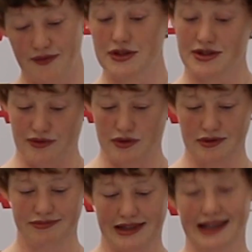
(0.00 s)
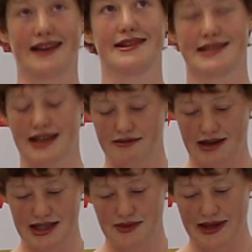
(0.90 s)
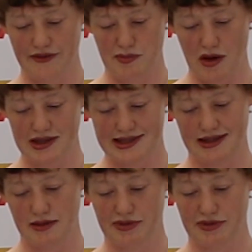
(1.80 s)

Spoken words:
First of all, like other CRIs, we have a policy